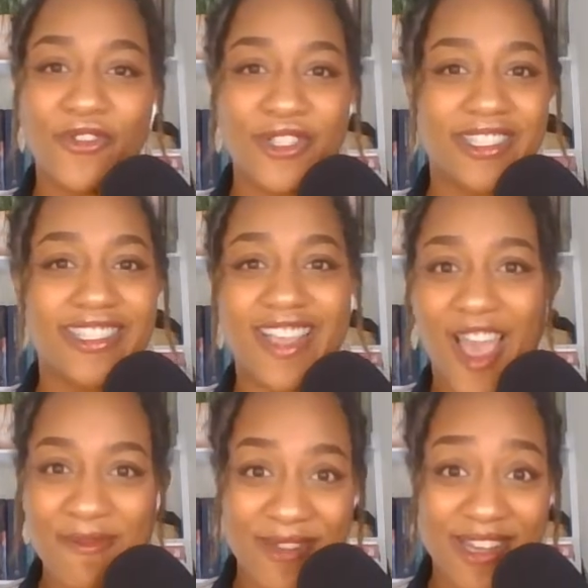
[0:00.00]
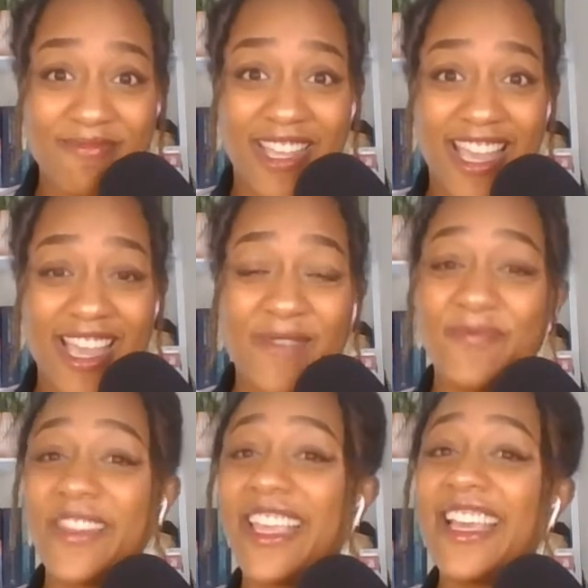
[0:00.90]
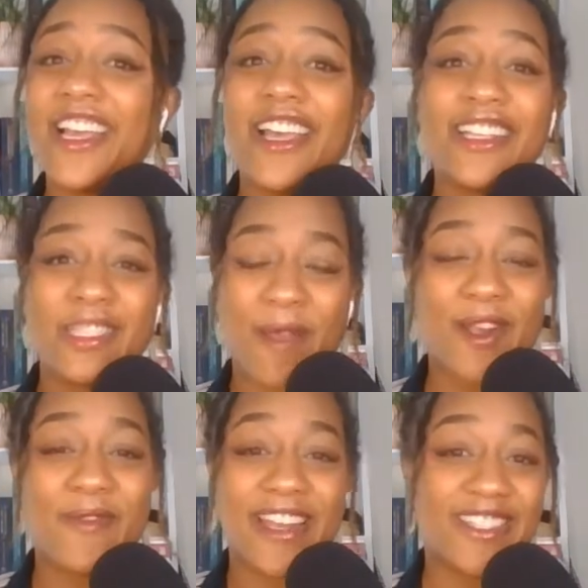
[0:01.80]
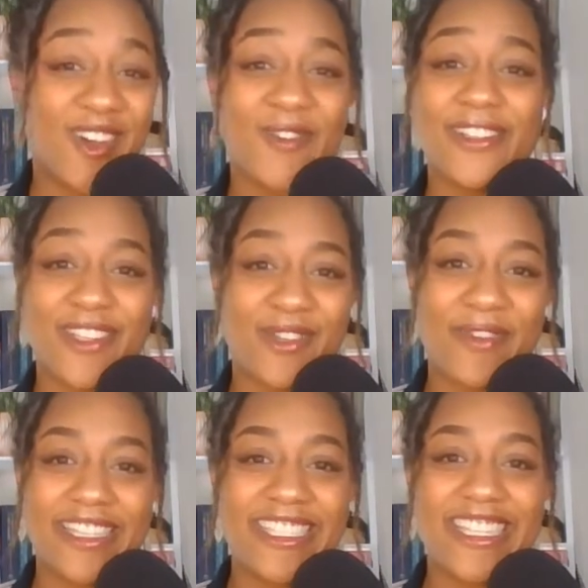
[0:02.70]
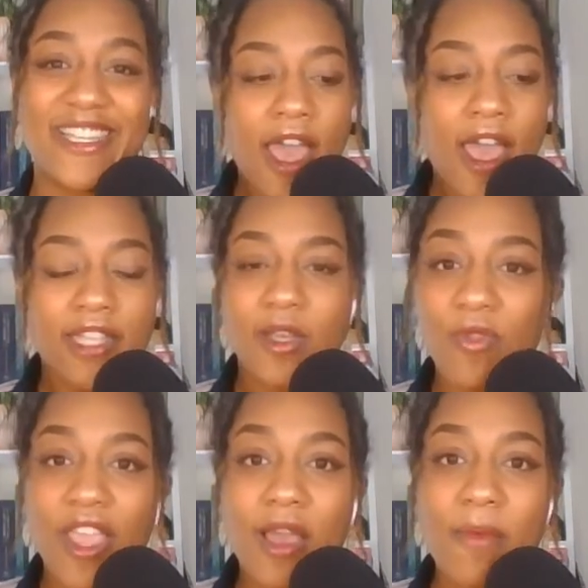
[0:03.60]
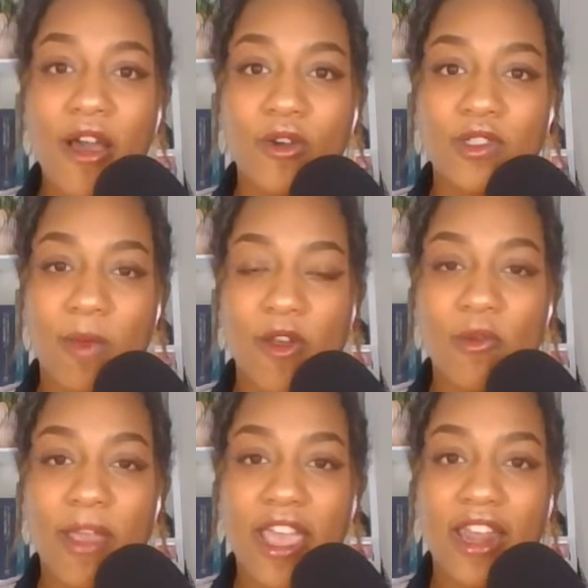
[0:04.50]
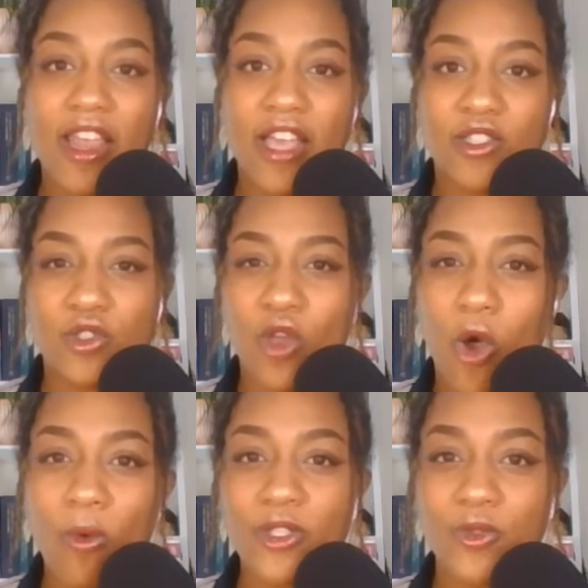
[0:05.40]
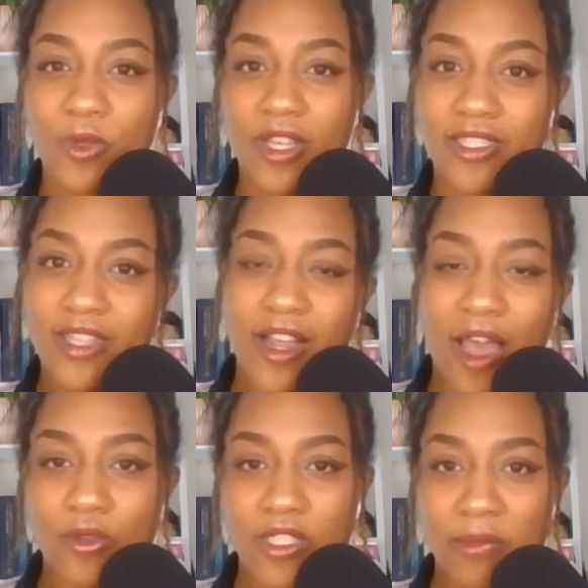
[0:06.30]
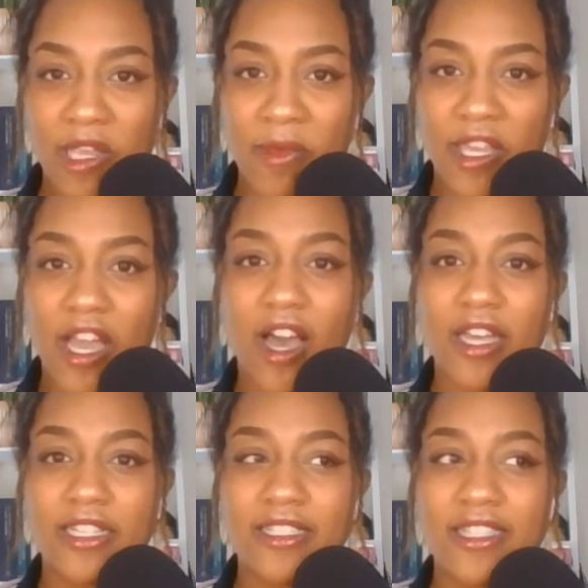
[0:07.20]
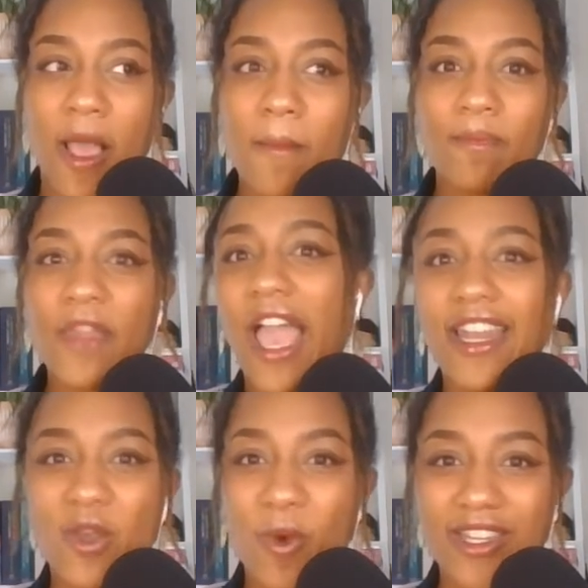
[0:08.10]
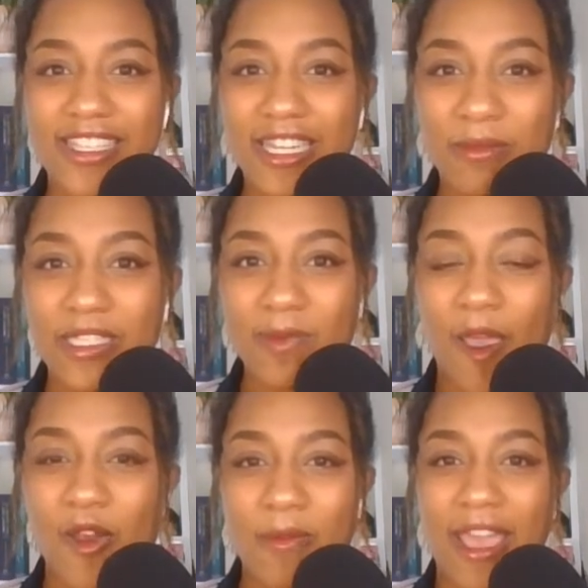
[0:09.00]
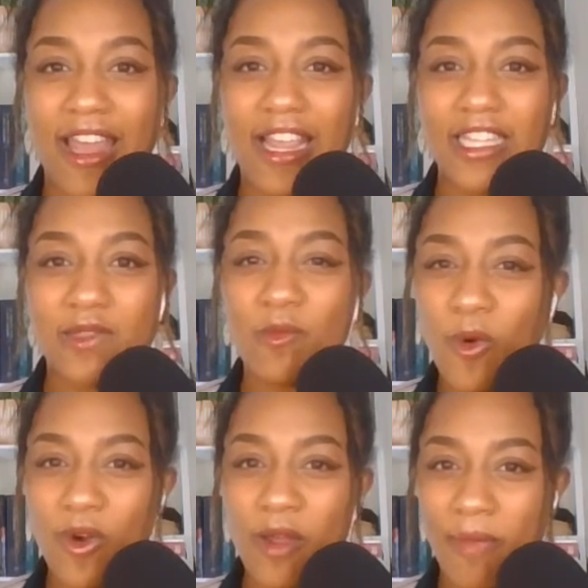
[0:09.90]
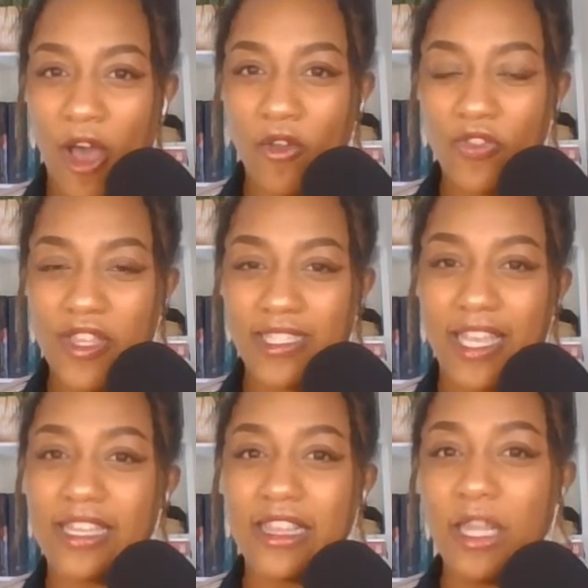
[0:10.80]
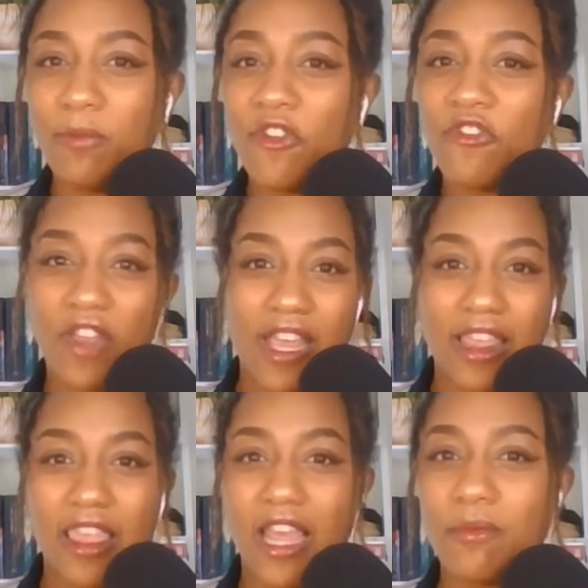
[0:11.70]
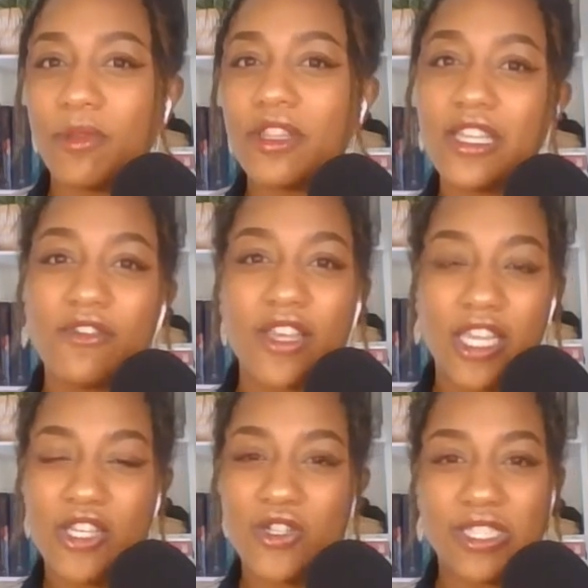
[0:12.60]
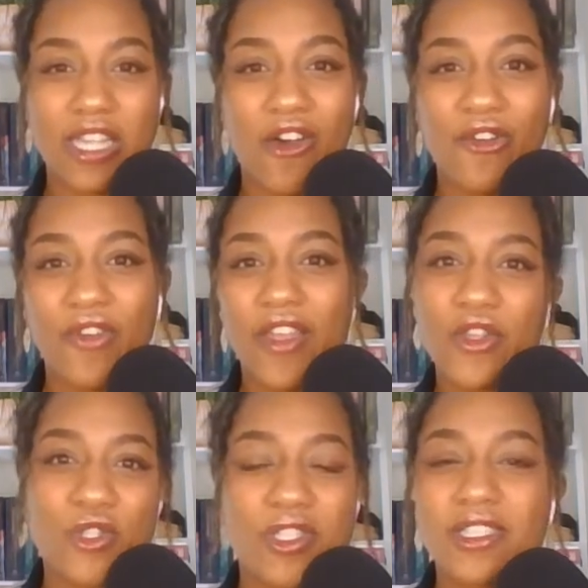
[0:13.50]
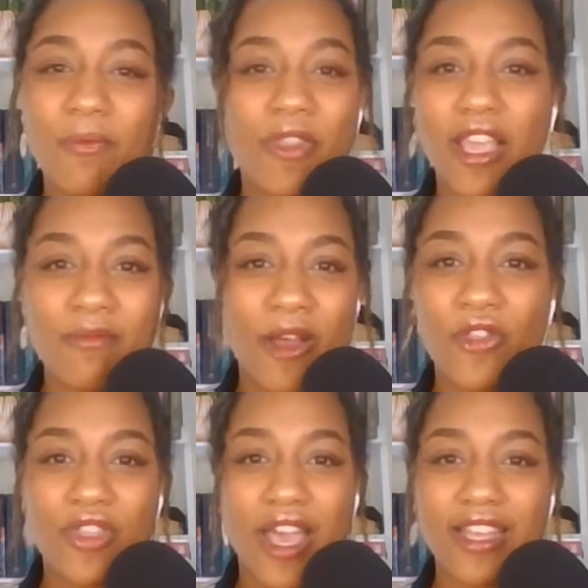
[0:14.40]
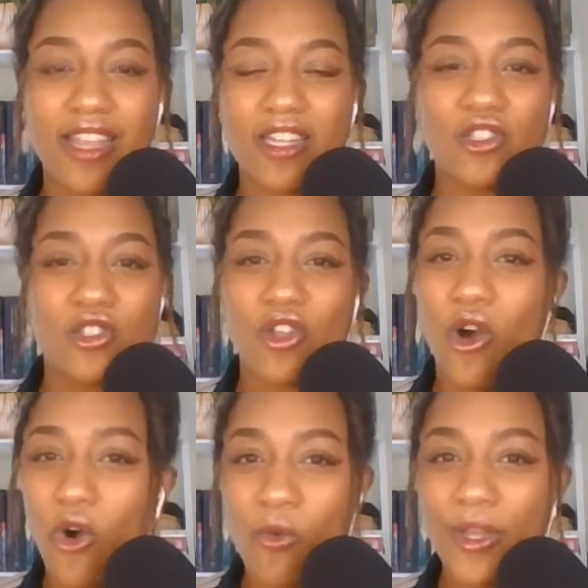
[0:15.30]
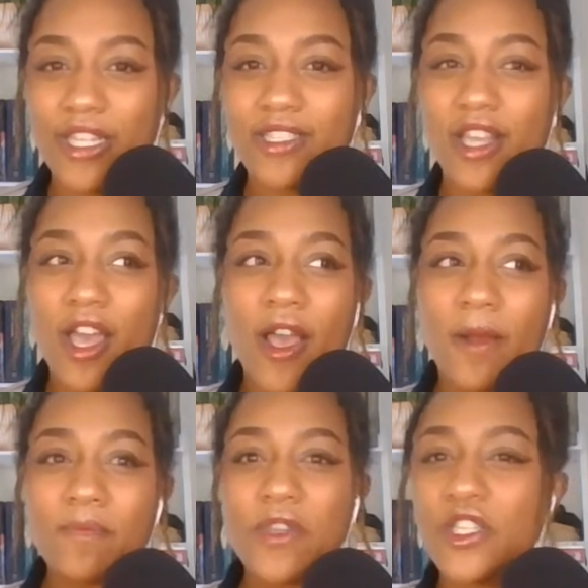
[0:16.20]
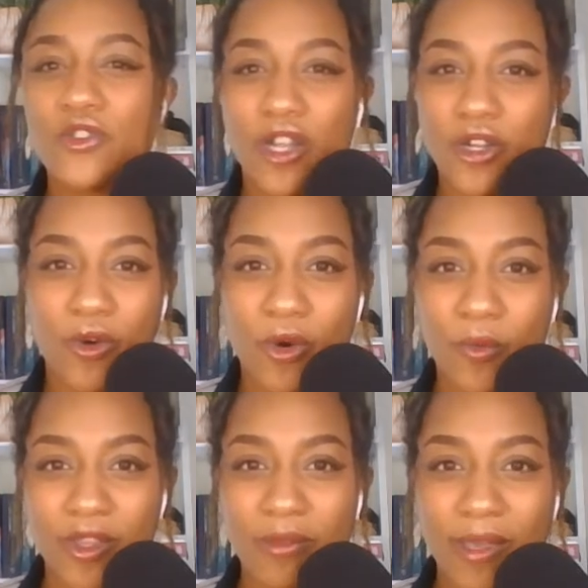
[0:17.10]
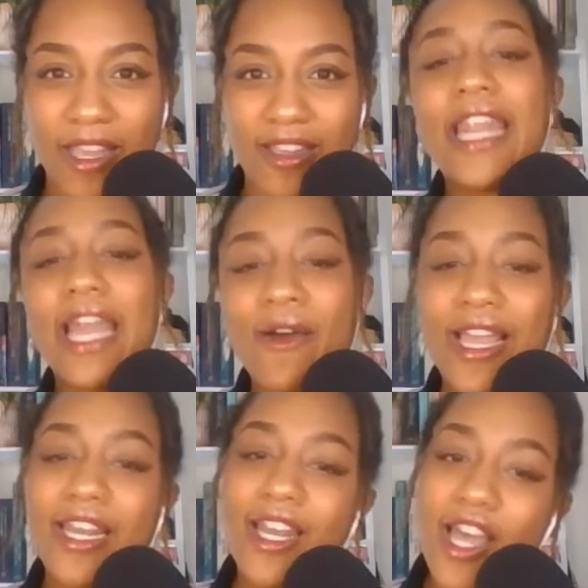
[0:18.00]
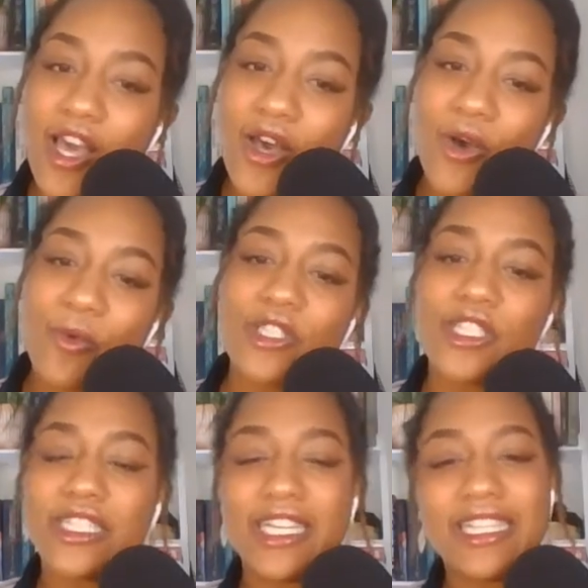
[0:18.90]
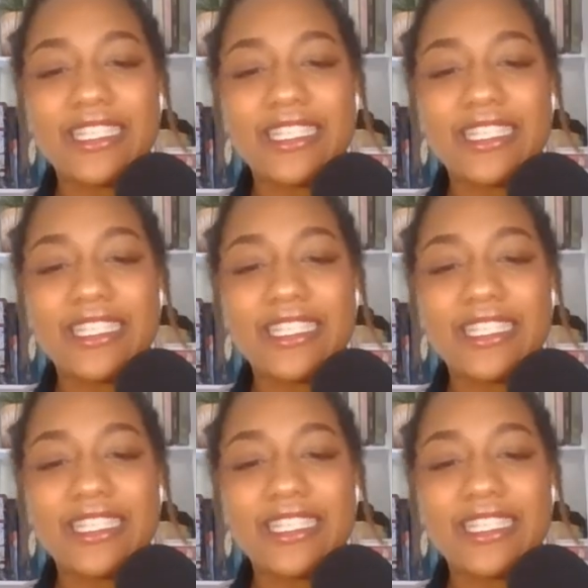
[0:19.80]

versus Capcom game, Spider-Man is always on my team. Something about Spider-Man has just always really stuck out to me because anyone can be Spider-Man. It's more about this like leap of faith and believing in yourself. And there's just something about that that is just always struck a chord with me. Now, I know what you're gonna